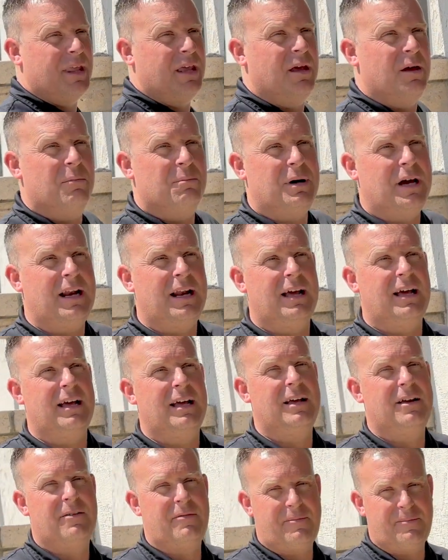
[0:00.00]
So the
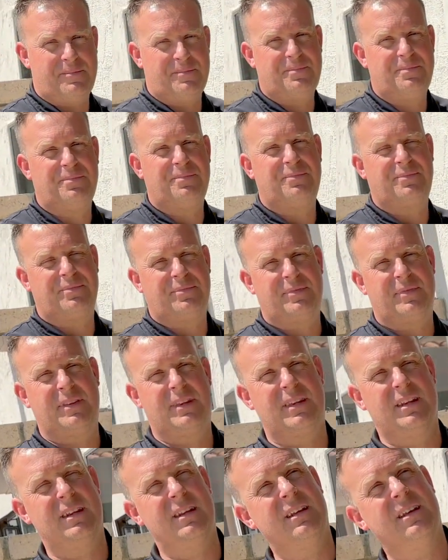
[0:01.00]
question would really be, is
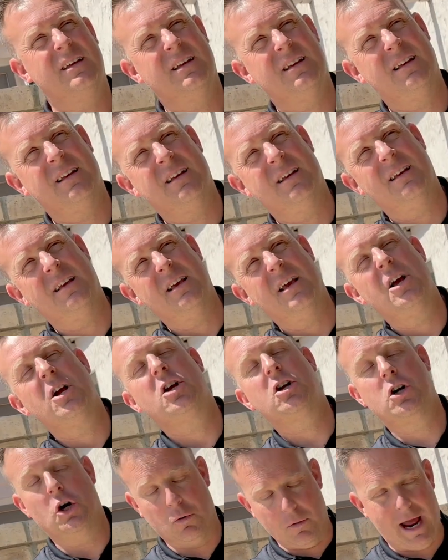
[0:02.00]
this an HOA
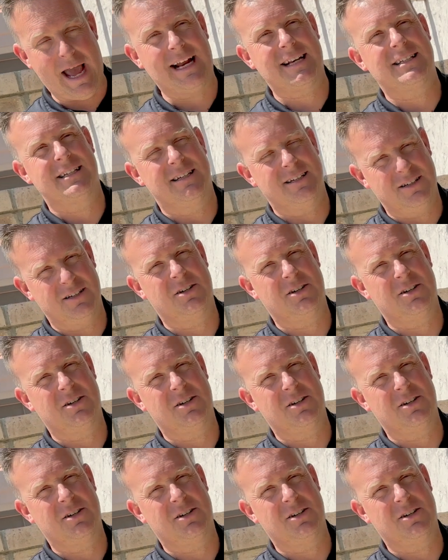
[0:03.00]
item or not?